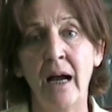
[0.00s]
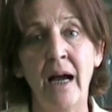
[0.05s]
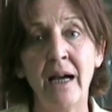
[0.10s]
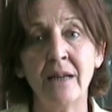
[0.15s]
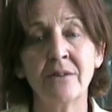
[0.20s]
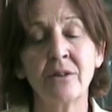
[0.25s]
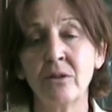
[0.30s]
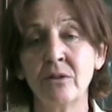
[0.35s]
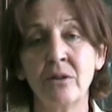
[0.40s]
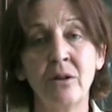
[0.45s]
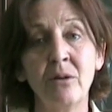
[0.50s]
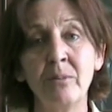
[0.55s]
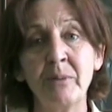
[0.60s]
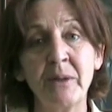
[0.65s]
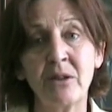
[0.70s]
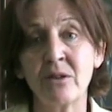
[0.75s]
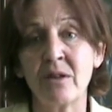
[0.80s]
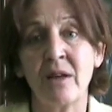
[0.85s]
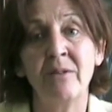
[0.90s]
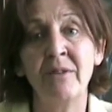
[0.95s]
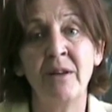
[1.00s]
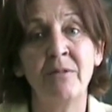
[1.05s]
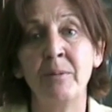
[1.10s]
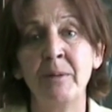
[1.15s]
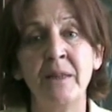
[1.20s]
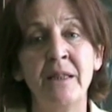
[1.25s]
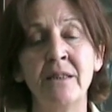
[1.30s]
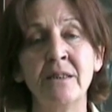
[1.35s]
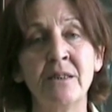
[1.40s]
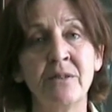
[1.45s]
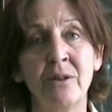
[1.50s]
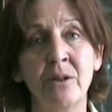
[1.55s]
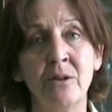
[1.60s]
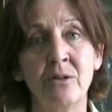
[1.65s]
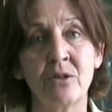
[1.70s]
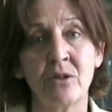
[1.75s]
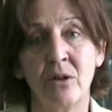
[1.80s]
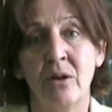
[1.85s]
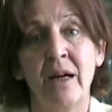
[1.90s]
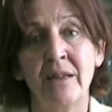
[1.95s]
I don't know, because I've never been
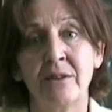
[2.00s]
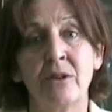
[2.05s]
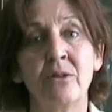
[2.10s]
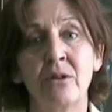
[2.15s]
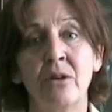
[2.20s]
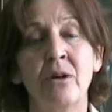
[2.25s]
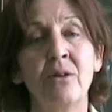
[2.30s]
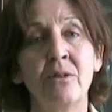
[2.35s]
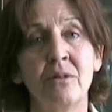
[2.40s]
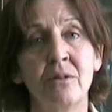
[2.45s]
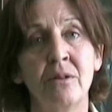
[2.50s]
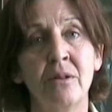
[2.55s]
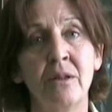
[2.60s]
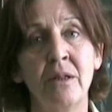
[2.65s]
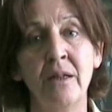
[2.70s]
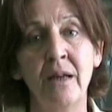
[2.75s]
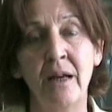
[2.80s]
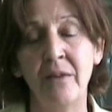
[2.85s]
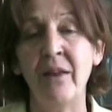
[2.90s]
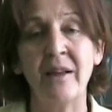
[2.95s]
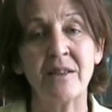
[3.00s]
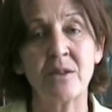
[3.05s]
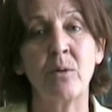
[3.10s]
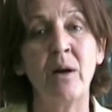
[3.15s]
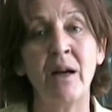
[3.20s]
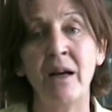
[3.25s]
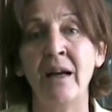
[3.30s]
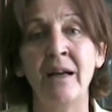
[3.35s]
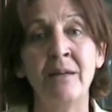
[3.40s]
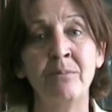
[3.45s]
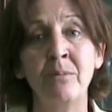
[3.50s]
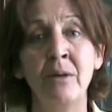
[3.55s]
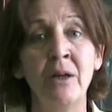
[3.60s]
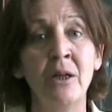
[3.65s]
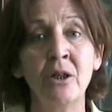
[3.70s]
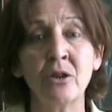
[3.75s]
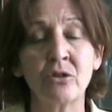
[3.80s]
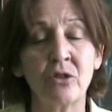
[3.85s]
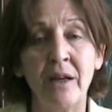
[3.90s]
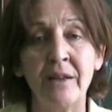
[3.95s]
interviewed, so I don't know. And that's why I'm
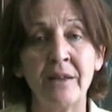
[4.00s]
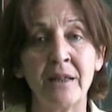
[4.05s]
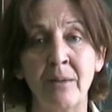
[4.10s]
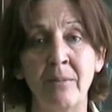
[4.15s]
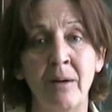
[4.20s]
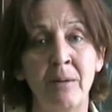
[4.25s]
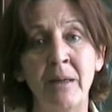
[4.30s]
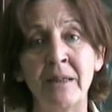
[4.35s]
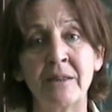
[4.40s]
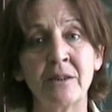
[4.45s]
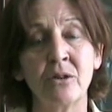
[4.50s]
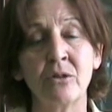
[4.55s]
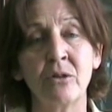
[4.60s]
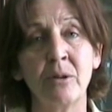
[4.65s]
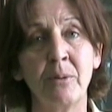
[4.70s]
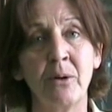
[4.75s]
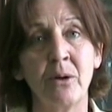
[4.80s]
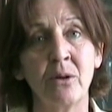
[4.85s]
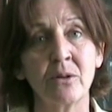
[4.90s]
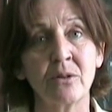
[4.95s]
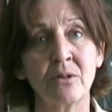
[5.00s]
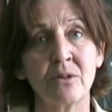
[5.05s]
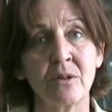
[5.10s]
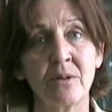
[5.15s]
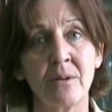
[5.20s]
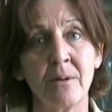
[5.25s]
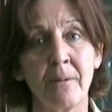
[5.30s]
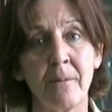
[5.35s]
trying to get my medical reports.